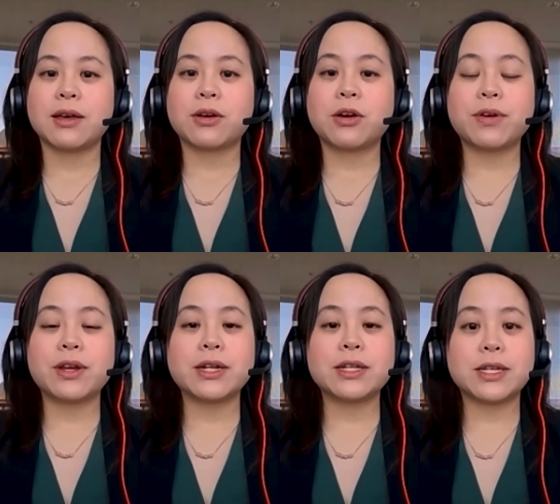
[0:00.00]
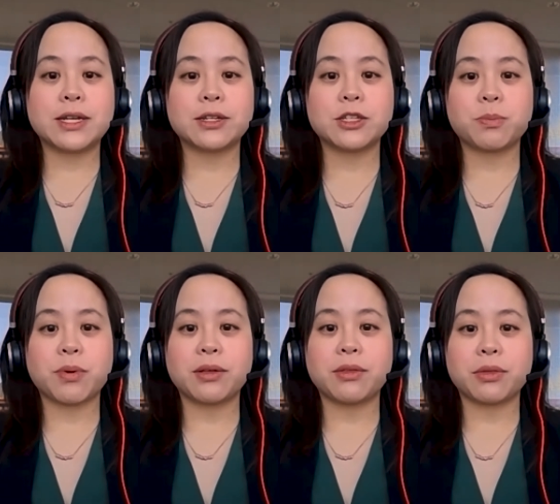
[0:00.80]
COVID 19 is
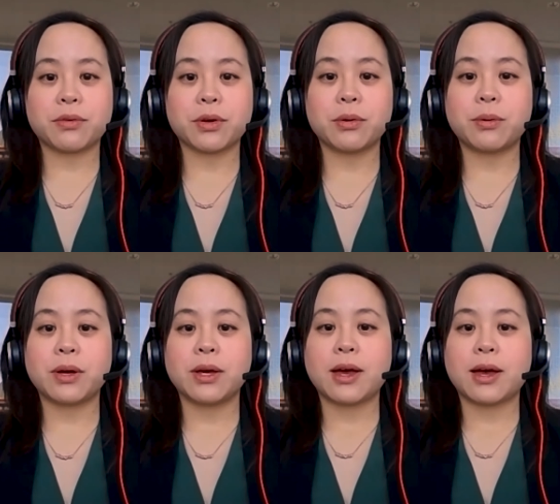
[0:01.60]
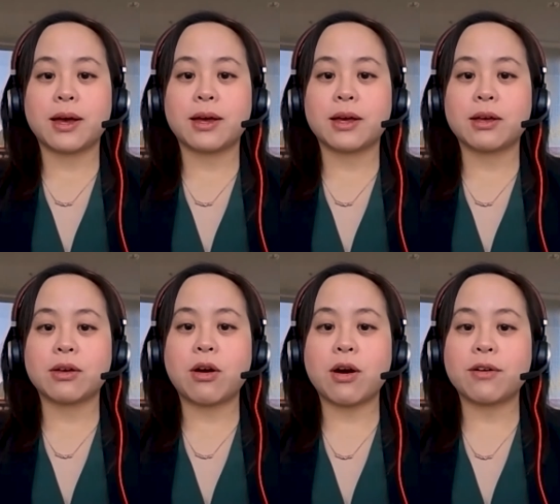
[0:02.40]
spread through uh,
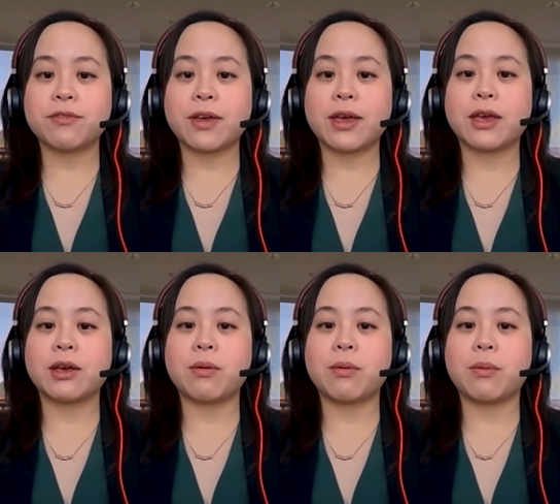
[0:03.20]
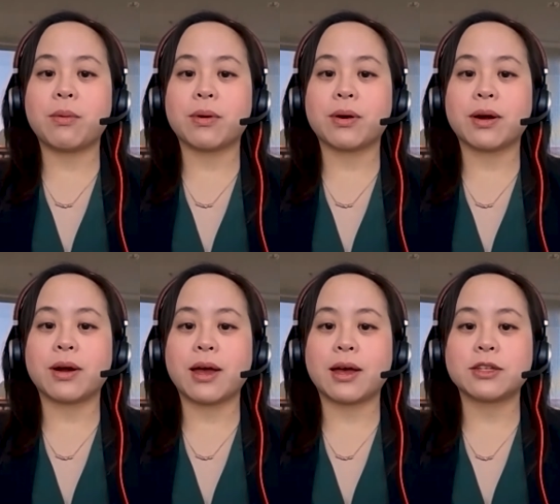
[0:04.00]
coughing or
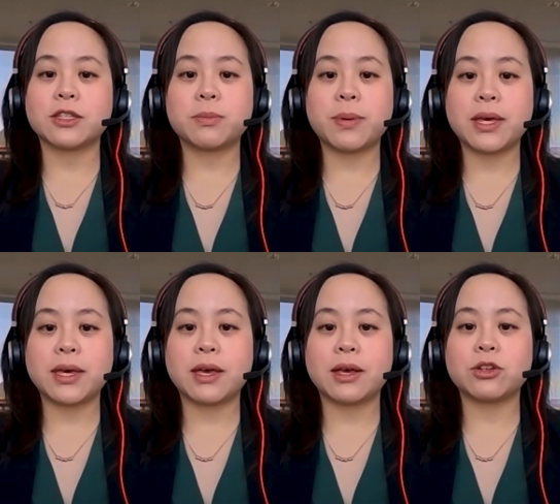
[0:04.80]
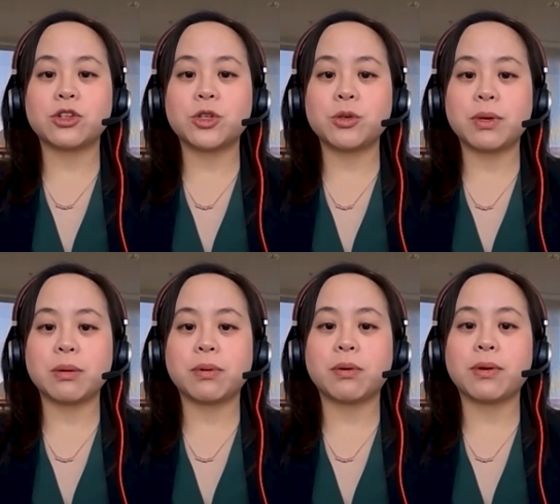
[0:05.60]
uh, speaking to
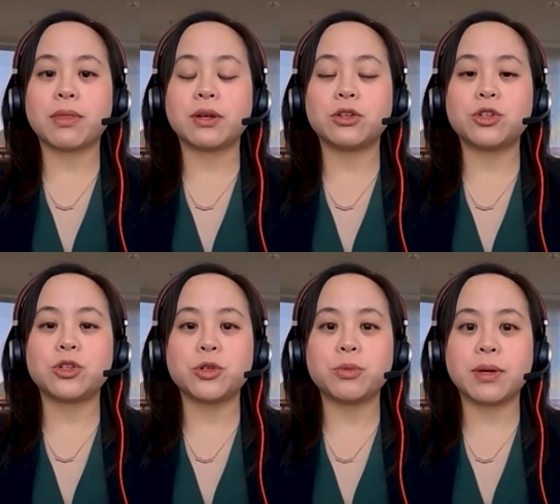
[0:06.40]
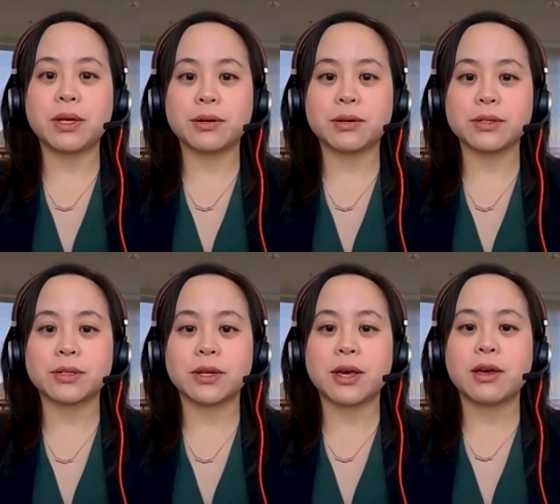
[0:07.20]
people within two
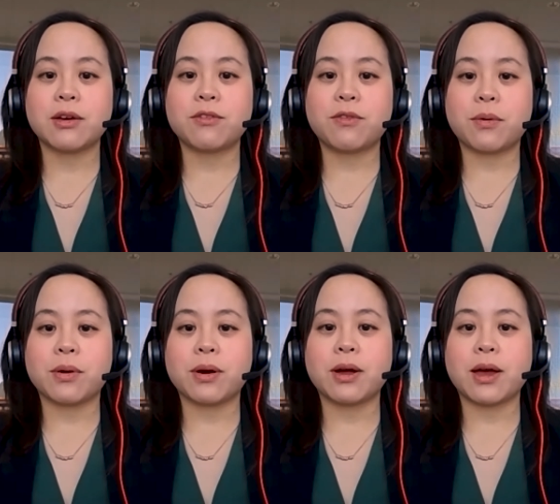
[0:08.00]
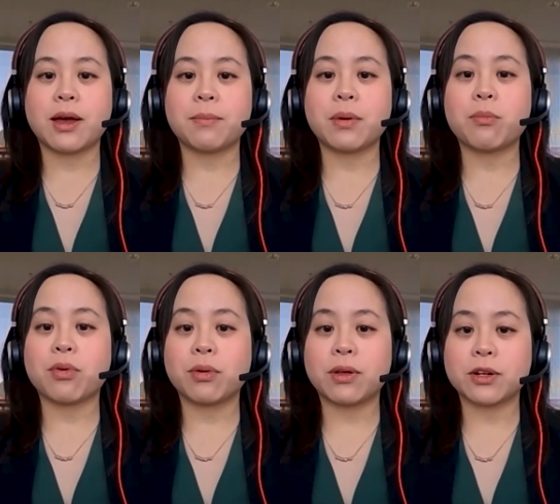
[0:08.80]
meters for um, a
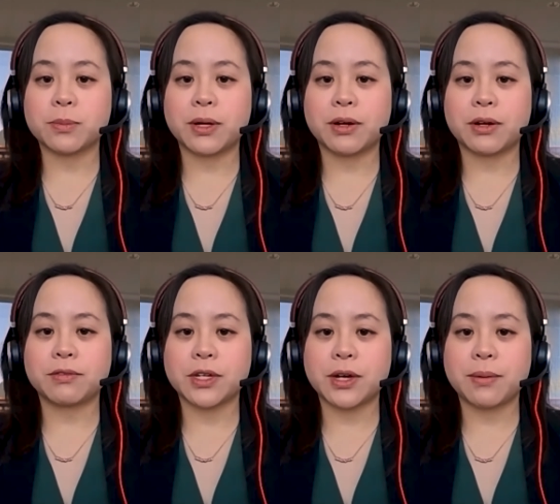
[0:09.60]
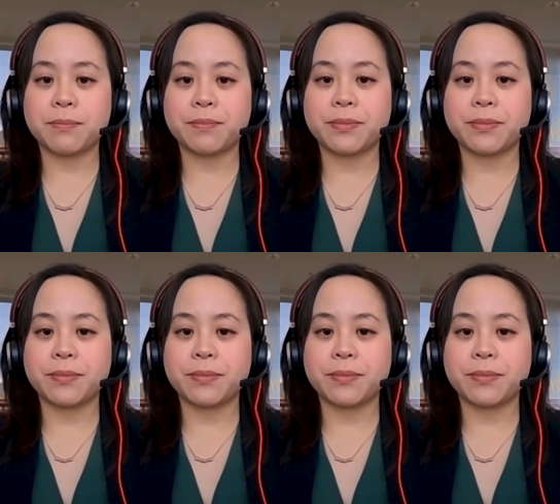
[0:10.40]
prolonged period of time.